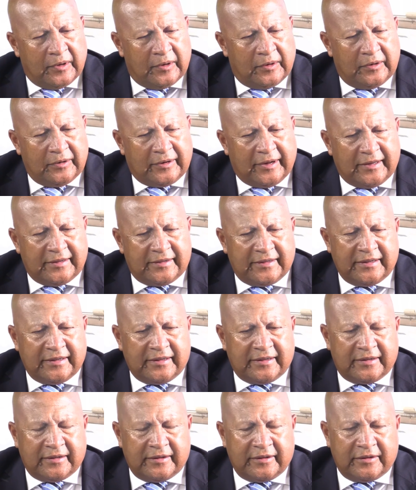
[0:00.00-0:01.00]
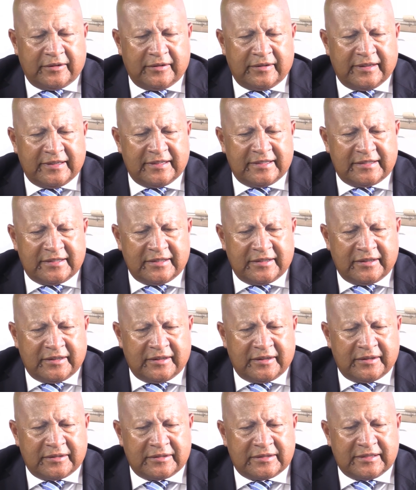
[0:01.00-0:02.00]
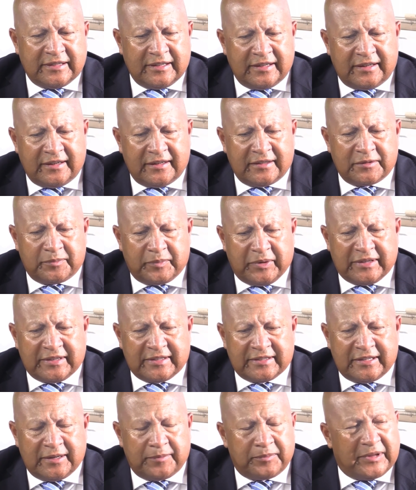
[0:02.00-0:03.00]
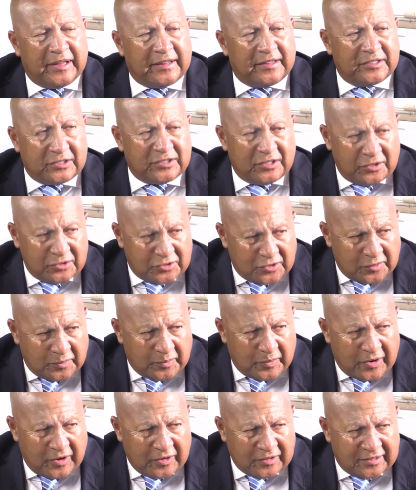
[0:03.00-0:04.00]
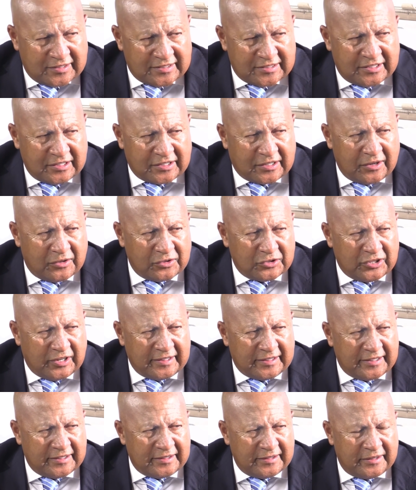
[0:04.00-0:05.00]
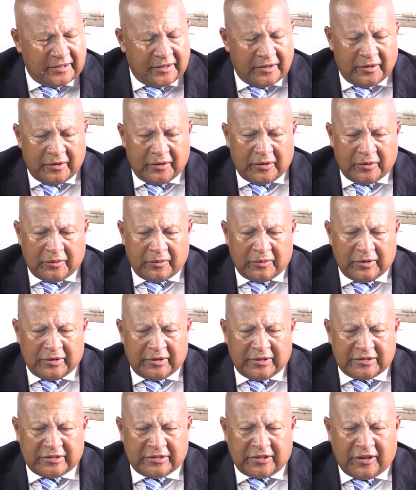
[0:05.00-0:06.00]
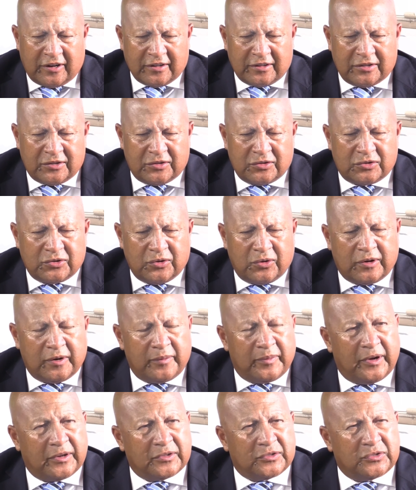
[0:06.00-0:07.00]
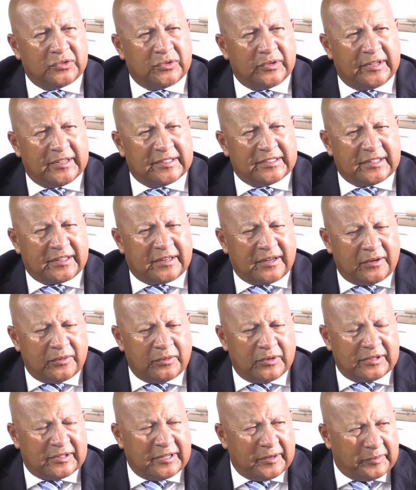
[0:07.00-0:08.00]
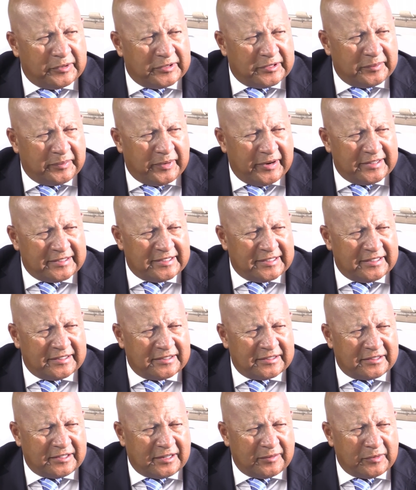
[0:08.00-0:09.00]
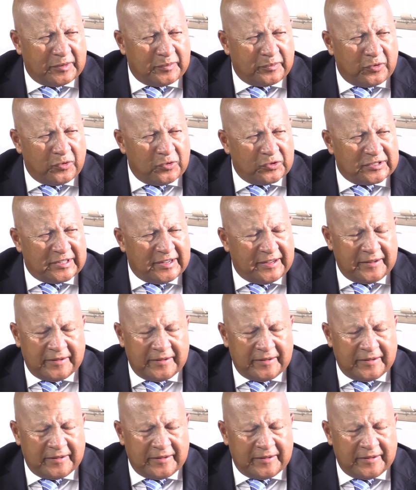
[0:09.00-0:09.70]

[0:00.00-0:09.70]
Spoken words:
Look, I think, you know, this is a serious big step that the social partners negotiated. We started to talk about 2 years ago with Deputy President Ramaphosa